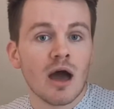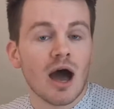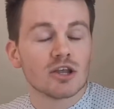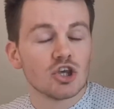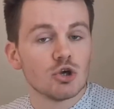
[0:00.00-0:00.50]

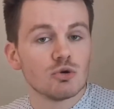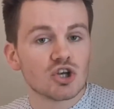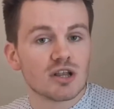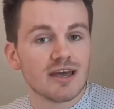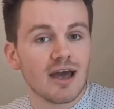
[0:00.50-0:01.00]
and
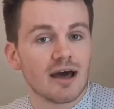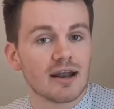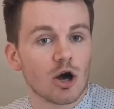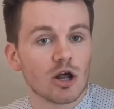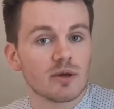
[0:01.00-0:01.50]
usually an
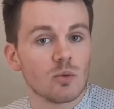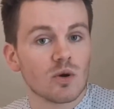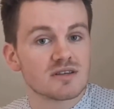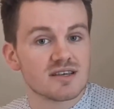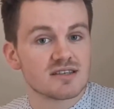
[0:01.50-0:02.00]
economy
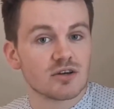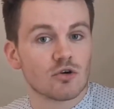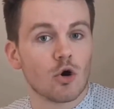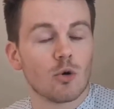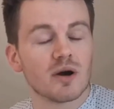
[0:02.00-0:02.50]
wants this to
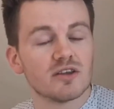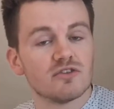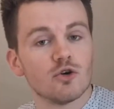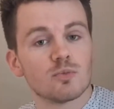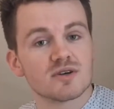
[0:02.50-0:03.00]
grow by
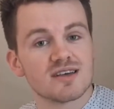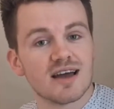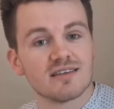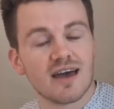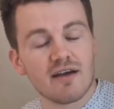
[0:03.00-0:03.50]

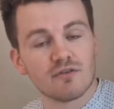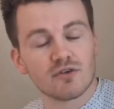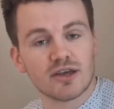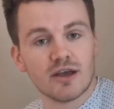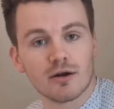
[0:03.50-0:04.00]
2% every
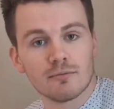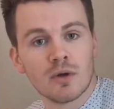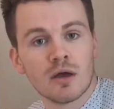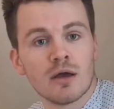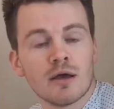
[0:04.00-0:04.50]
year.
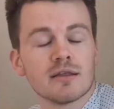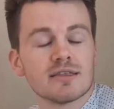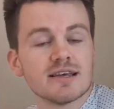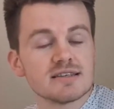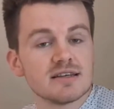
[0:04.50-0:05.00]

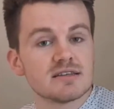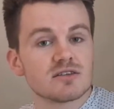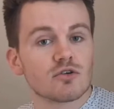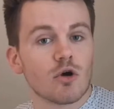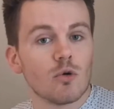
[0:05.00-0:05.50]
This needs to
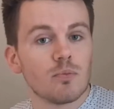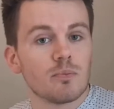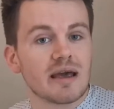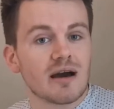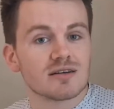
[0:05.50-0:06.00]
grow
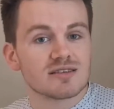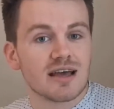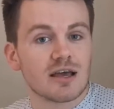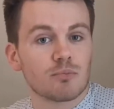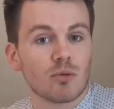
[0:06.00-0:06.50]
because
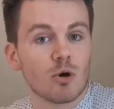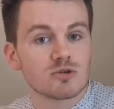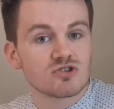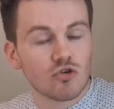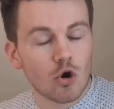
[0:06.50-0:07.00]
it
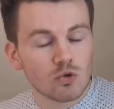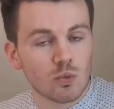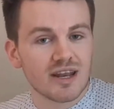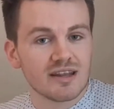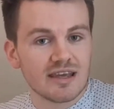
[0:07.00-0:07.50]
promotes growth
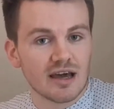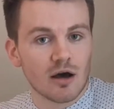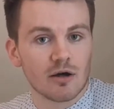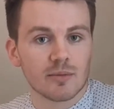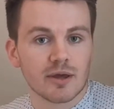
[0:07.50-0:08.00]
within the
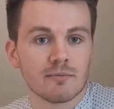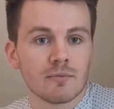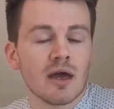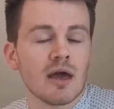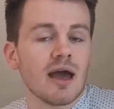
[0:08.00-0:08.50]
economy.
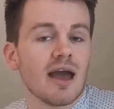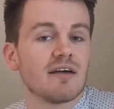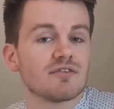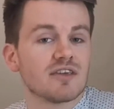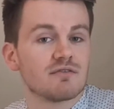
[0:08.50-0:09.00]

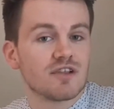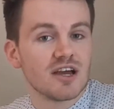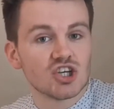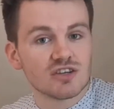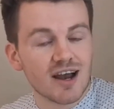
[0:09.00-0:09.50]
If the
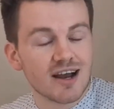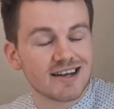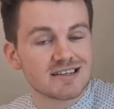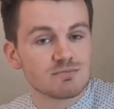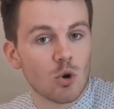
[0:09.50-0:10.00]
inflation target
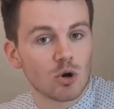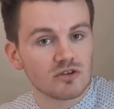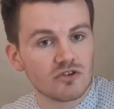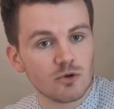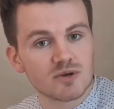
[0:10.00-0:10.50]
is more than
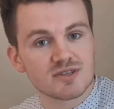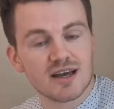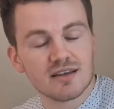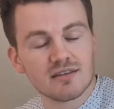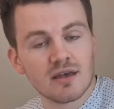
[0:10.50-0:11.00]

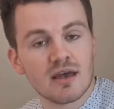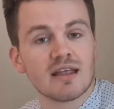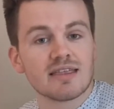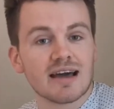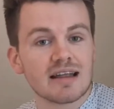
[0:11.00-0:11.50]
2%,
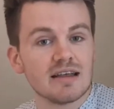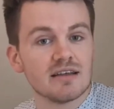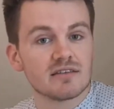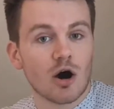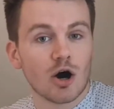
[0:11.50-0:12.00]
that can
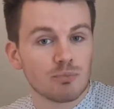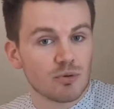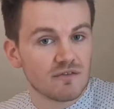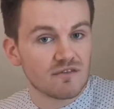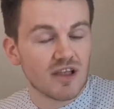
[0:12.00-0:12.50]
lead to
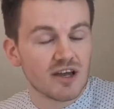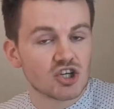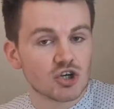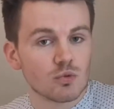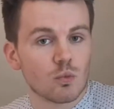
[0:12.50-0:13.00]

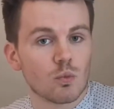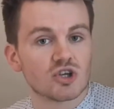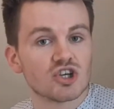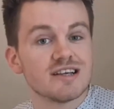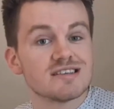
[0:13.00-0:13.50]
hyperinflation,
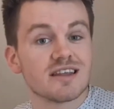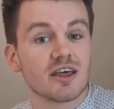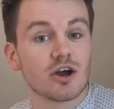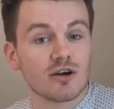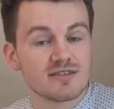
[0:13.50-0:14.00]
which leads to the
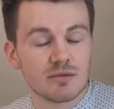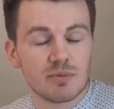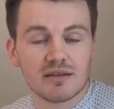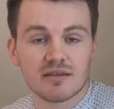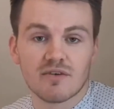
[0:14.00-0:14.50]
currency
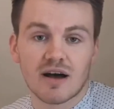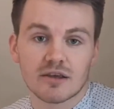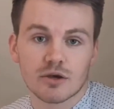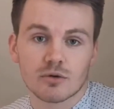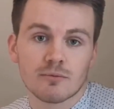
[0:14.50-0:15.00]
being
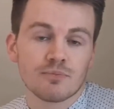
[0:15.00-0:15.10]
devalued.